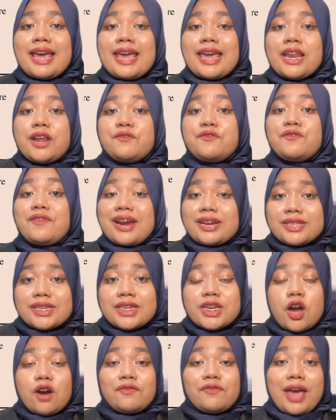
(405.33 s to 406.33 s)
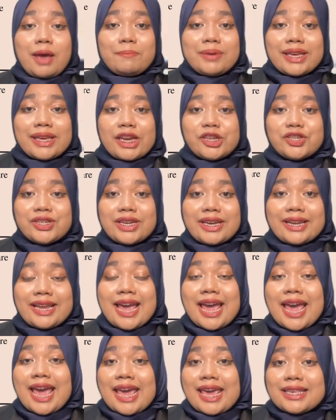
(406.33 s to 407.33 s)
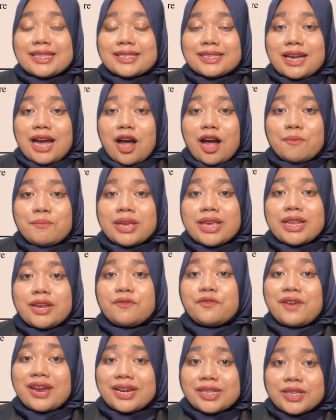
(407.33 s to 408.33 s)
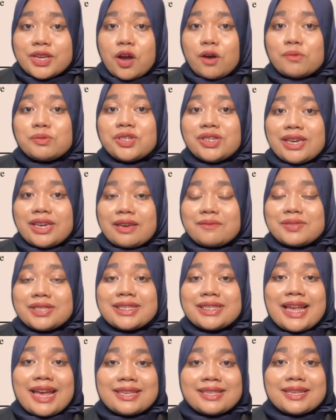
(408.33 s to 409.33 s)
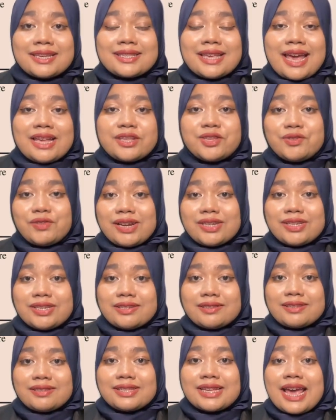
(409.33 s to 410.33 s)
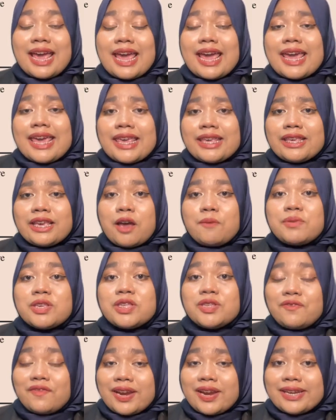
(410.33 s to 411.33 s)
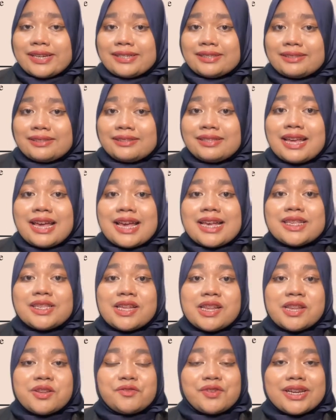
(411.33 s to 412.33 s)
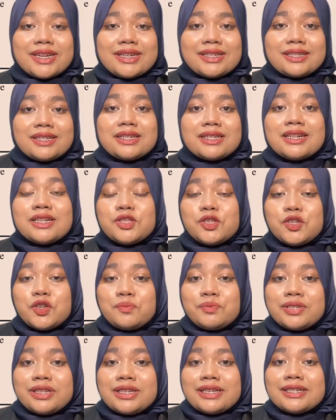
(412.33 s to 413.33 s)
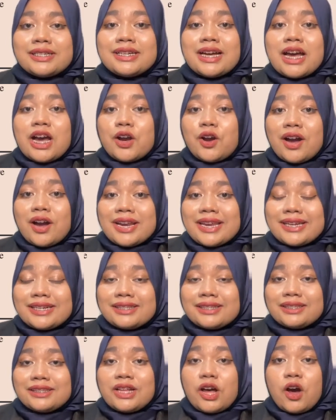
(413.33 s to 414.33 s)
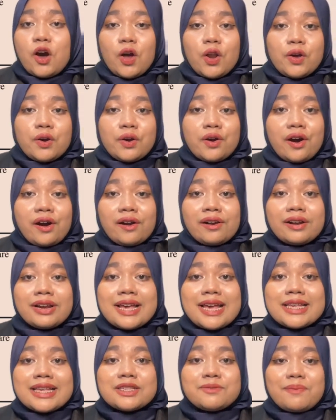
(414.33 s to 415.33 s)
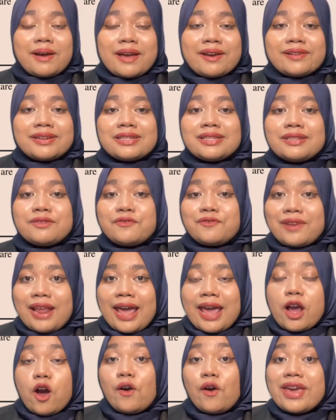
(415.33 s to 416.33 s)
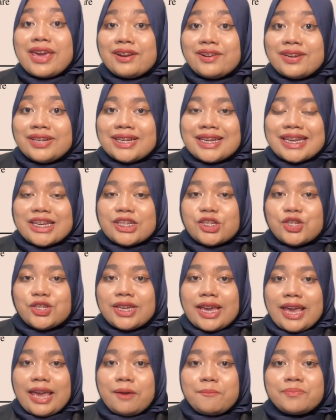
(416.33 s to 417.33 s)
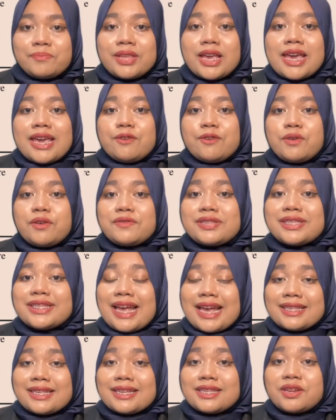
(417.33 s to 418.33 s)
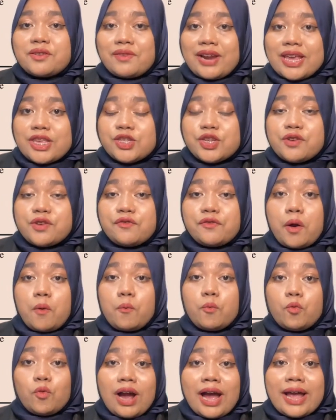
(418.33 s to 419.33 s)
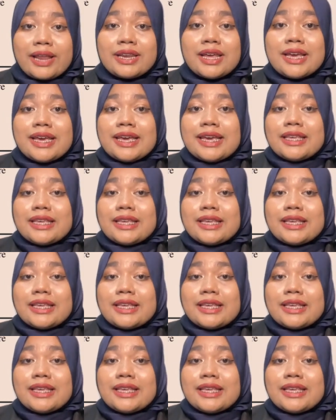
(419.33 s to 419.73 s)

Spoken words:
in a variety of applications. It's come in a variety of shapes, sizes, and structures. It can be spherical, cylindrical, tubular, conical, hollow core, spiral, flat, or irregular in shape, with sizes ranging from 1